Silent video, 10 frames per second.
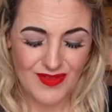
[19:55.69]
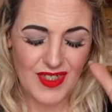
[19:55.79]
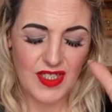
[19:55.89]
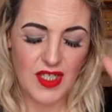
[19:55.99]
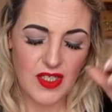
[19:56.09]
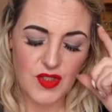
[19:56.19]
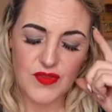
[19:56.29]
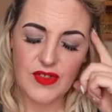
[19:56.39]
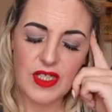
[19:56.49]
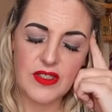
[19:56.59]
it
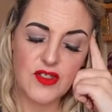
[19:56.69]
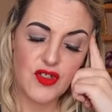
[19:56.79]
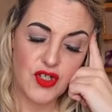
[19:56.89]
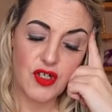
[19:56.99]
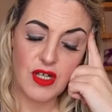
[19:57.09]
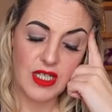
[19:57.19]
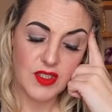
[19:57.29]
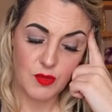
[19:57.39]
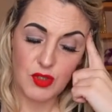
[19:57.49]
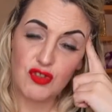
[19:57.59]
does feel, because I just heard like
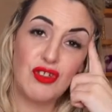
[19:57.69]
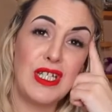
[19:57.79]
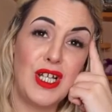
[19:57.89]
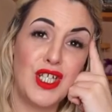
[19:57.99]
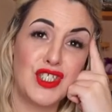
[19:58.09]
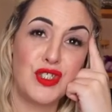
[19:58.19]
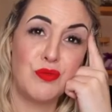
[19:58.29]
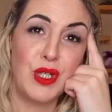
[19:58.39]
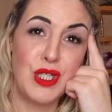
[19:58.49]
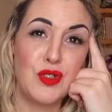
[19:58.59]
someone has really lost their
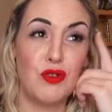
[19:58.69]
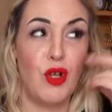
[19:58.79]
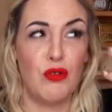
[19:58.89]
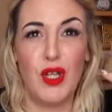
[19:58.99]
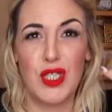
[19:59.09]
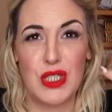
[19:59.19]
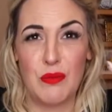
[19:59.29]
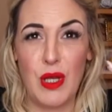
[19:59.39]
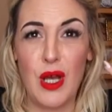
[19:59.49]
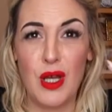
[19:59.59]
mind or lost the
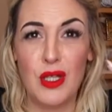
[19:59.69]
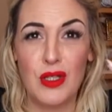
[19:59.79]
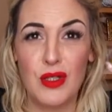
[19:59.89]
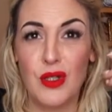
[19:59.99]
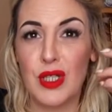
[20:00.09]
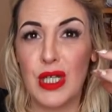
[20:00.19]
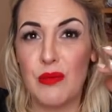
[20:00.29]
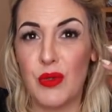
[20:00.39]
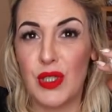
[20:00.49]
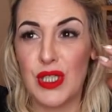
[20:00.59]
plot.
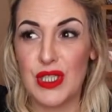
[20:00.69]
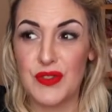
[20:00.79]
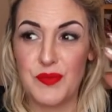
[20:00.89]
Okay, but it is